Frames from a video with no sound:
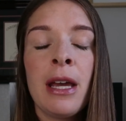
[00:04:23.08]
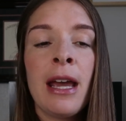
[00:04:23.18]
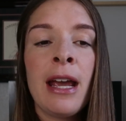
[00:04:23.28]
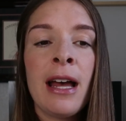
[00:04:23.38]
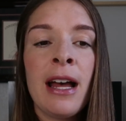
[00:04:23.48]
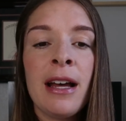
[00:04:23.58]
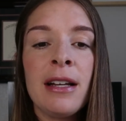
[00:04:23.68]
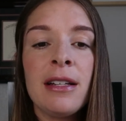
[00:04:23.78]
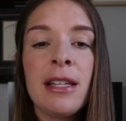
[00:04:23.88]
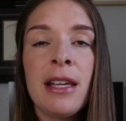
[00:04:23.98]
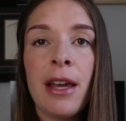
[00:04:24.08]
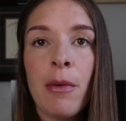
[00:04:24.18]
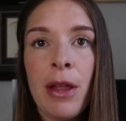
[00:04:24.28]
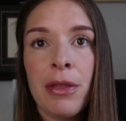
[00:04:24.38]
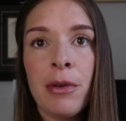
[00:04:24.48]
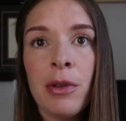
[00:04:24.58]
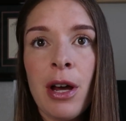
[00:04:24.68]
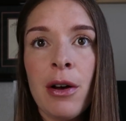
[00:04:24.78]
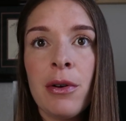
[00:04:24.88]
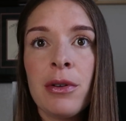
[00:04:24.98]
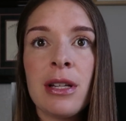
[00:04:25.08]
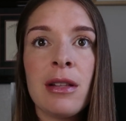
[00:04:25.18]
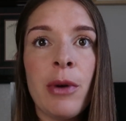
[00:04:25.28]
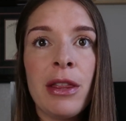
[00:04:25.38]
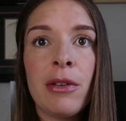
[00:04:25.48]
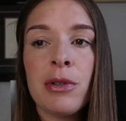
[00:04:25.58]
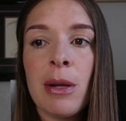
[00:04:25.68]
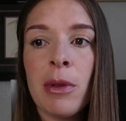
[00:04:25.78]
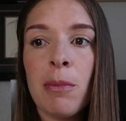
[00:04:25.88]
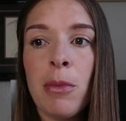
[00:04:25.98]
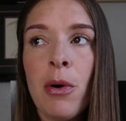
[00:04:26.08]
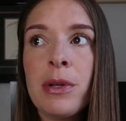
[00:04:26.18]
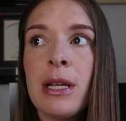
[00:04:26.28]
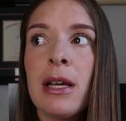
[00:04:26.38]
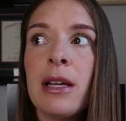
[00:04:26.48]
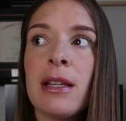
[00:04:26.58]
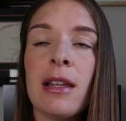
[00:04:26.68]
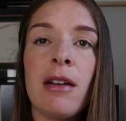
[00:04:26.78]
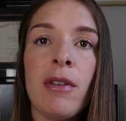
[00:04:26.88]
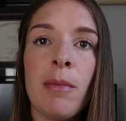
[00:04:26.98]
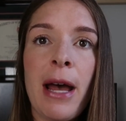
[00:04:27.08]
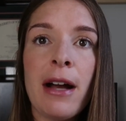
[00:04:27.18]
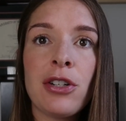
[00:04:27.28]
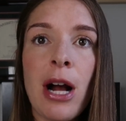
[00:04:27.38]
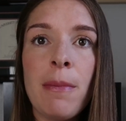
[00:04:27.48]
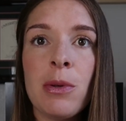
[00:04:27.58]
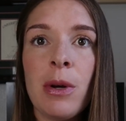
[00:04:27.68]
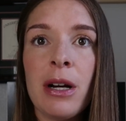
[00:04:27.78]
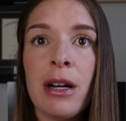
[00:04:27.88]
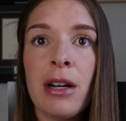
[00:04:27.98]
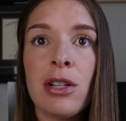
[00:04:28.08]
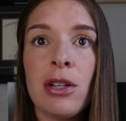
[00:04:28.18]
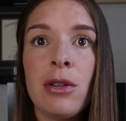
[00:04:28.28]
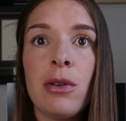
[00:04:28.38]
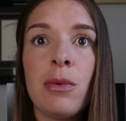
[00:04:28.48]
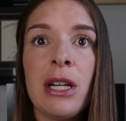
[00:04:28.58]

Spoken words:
And he went through those and went through some of the poses and the different backdrops we were gonna do.